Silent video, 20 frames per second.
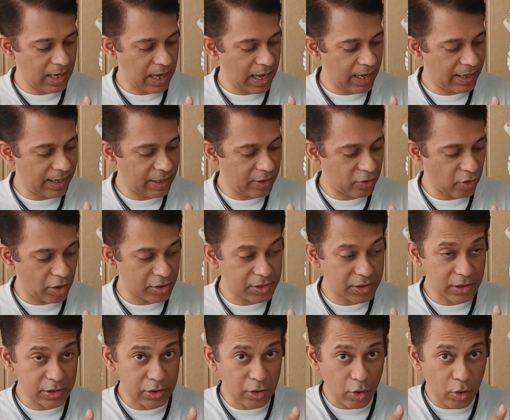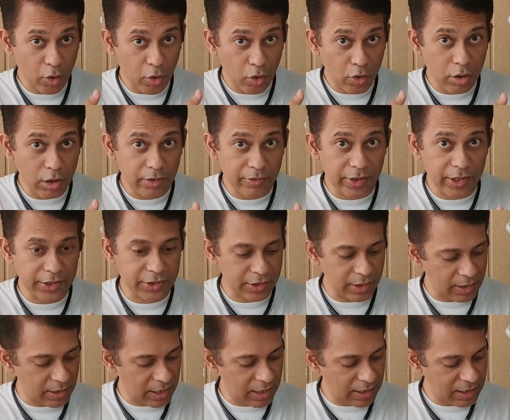and it crosses the whole
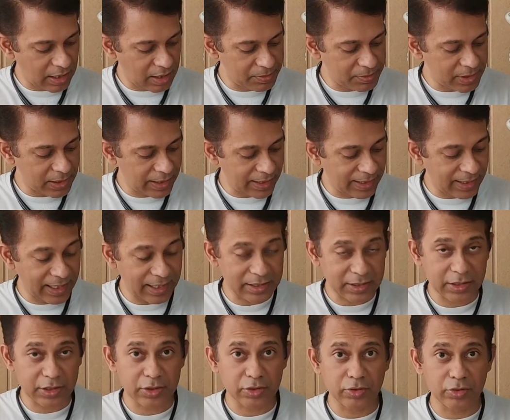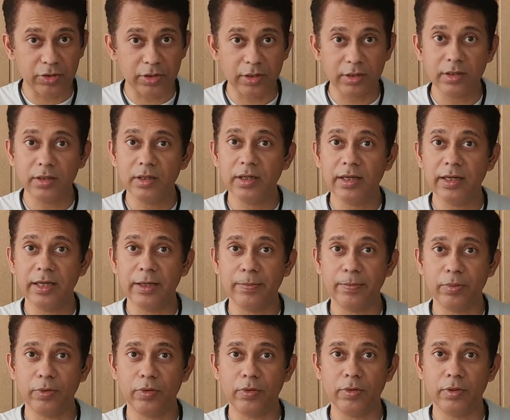region and comes and attaches to the
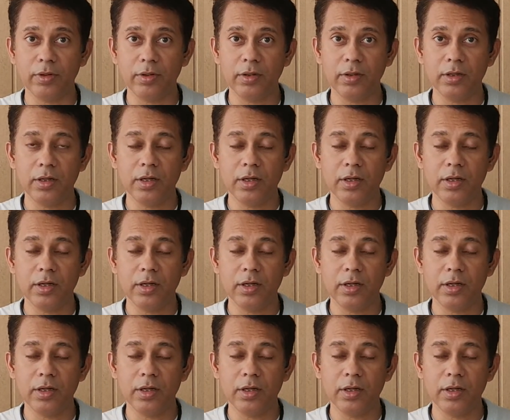hip bone.